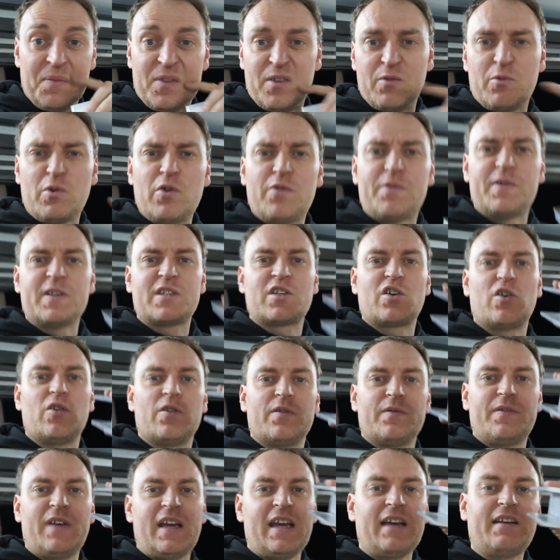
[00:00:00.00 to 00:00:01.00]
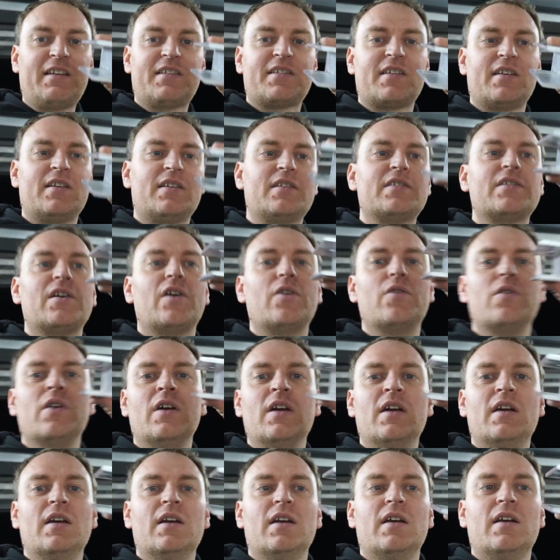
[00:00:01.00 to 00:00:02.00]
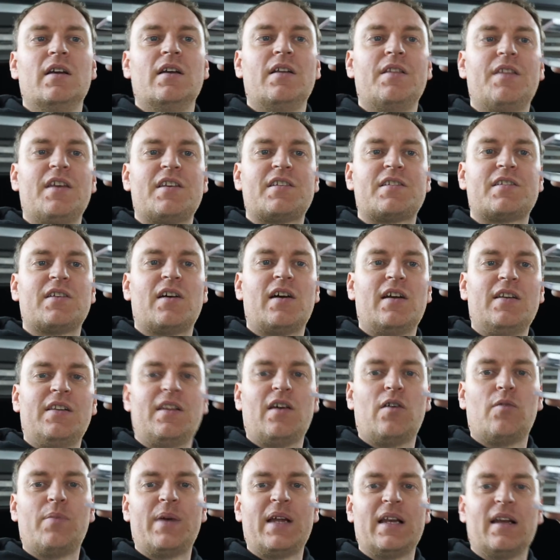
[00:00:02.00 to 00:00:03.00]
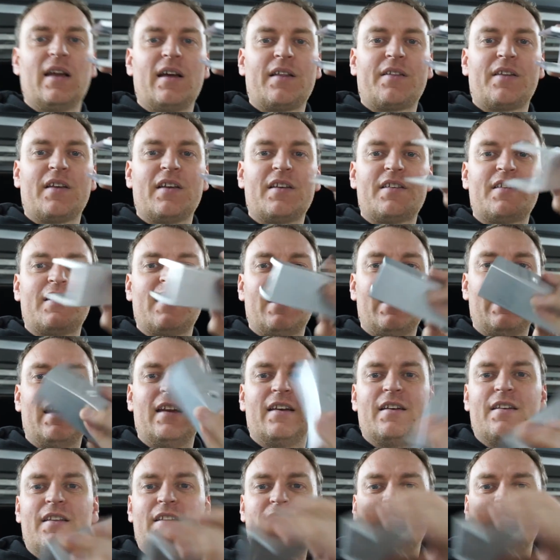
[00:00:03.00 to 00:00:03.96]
the roof is convex, so this side they'll be like this, and